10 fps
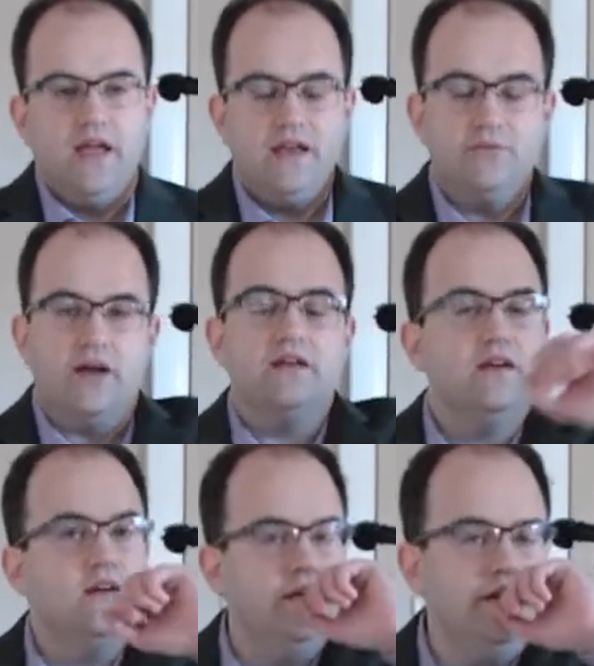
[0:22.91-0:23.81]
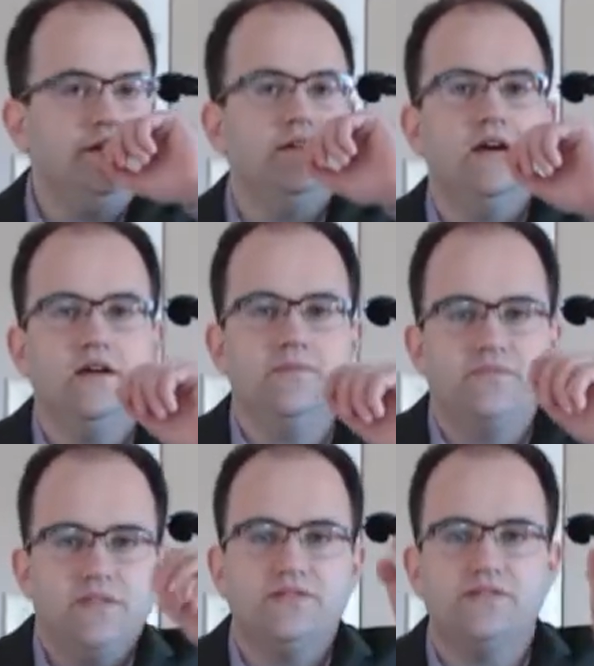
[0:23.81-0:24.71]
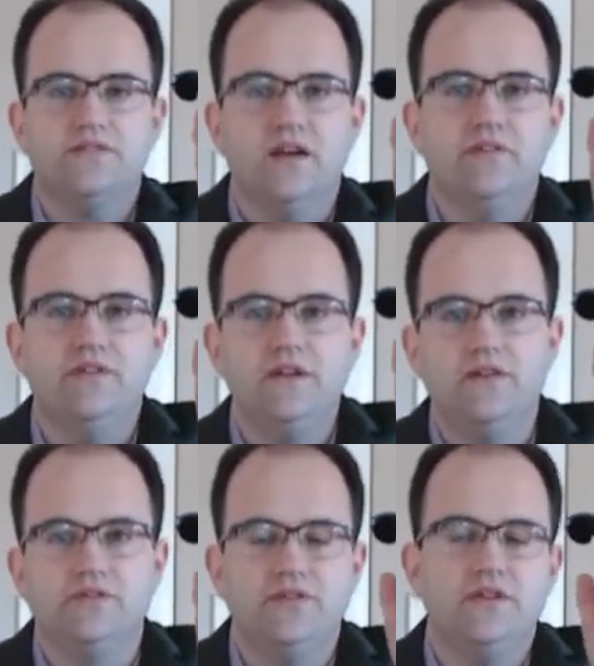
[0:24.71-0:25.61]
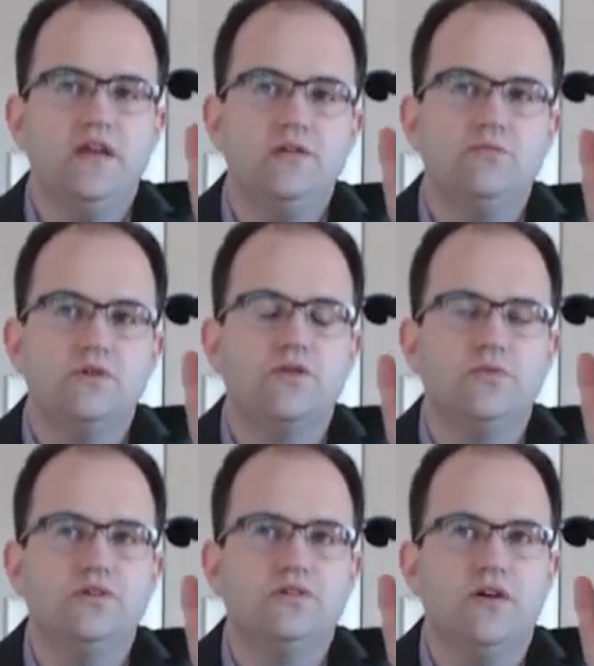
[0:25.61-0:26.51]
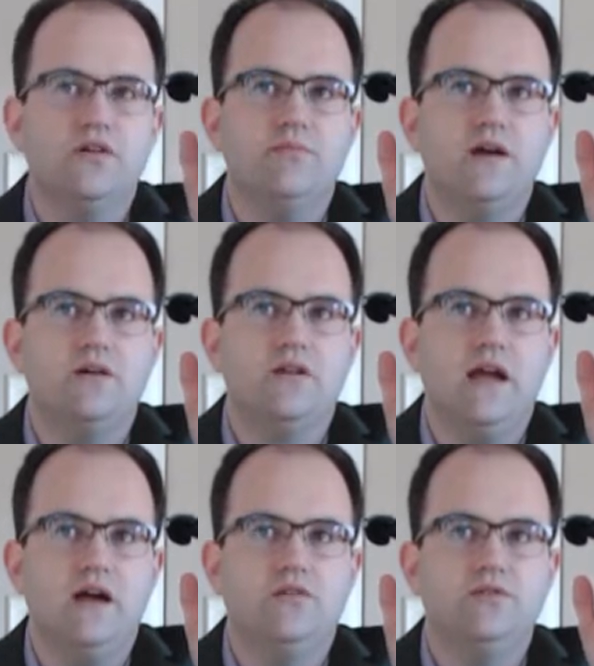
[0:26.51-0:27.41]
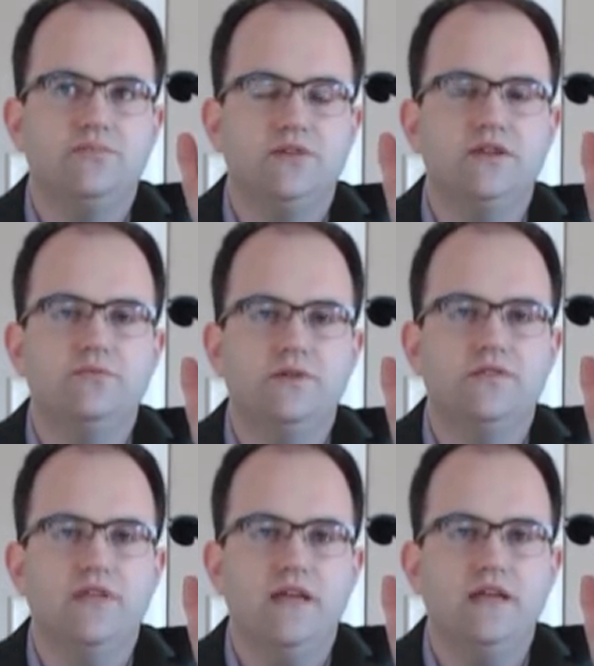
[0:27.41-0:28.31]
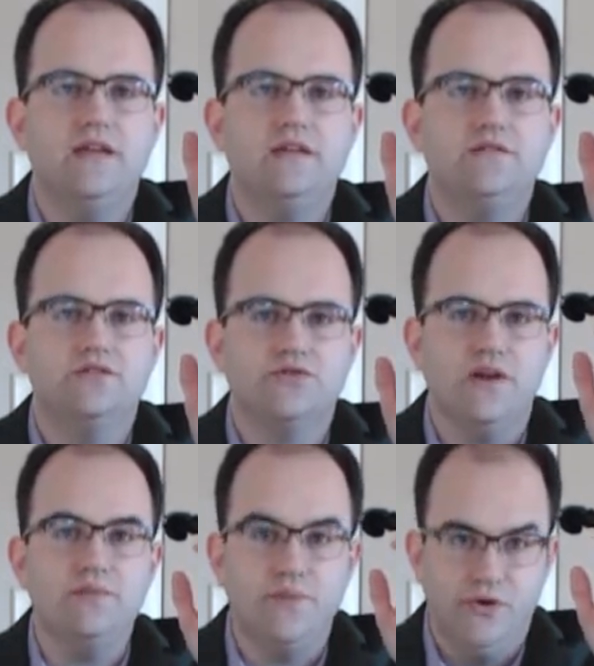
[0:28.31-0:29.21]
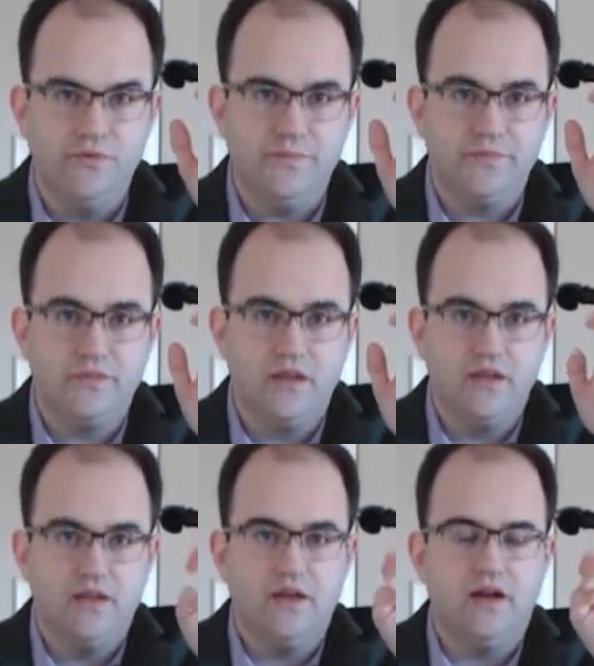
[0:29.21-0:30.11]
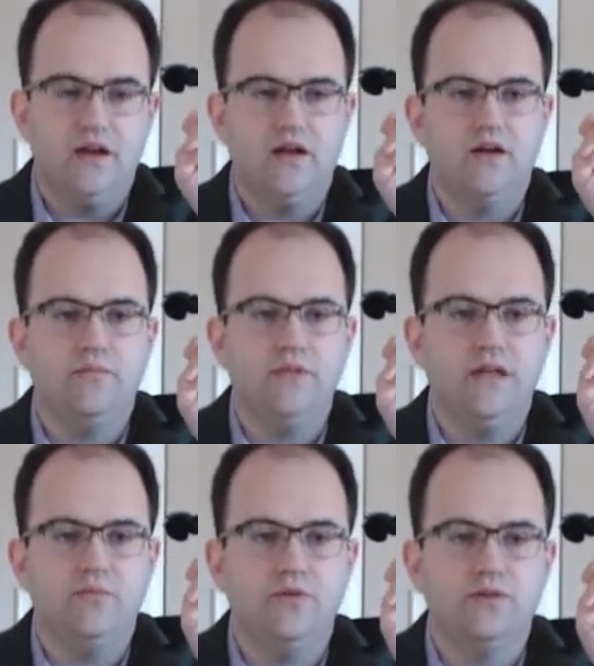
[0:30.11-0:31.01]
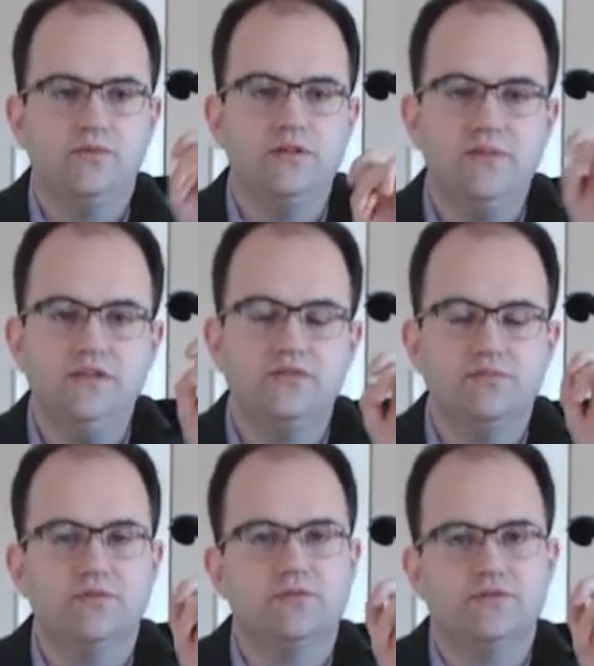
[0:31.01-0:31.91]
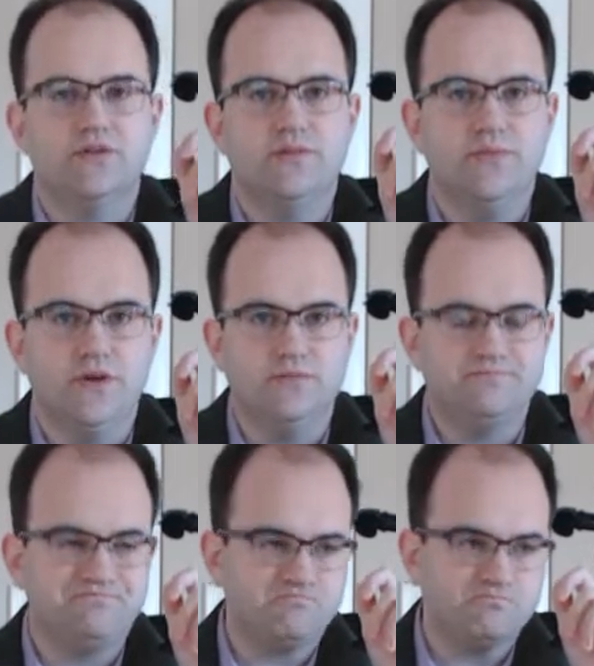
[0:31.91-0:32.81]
Anyway, this video today we're going to talk about how to play with a straight bow. And what it really means to play with a straight bow.